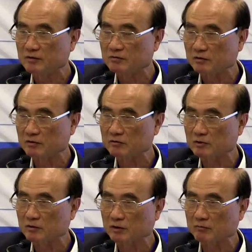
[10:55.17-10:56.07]

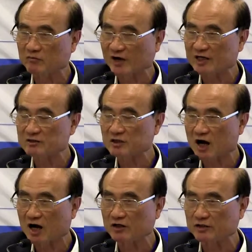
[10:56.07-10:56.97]
virus
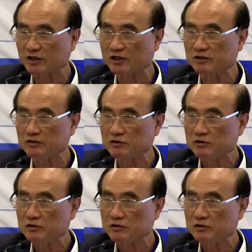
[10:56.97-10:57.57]
RNA